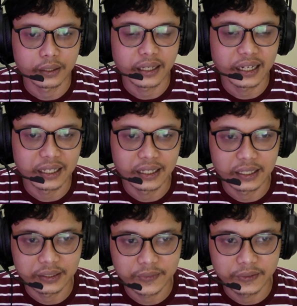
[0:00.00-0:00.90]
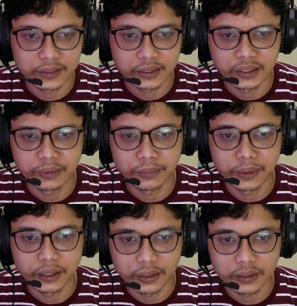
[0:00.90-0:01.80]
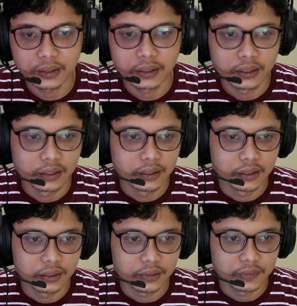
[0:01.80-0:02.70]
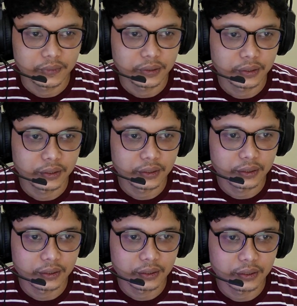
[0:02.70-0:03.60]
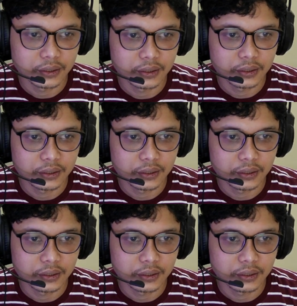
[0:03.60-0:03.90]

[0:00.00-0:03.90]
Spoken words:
highlights, and anyway it's gonna